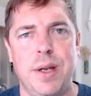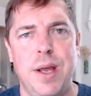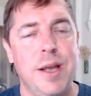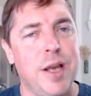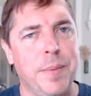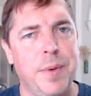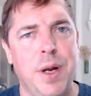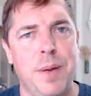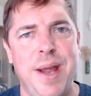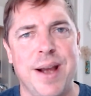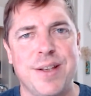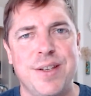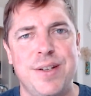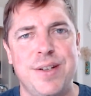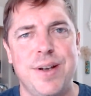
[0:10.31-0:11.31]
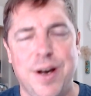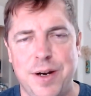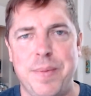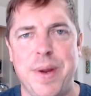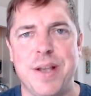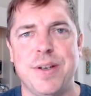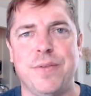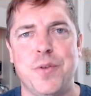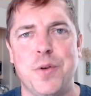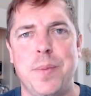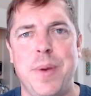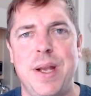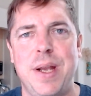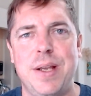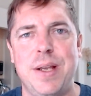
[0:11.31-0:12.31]
Coming up next on Amazing Food
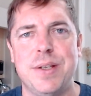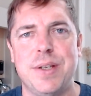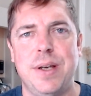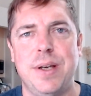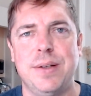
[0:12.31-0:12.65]
Made Easy.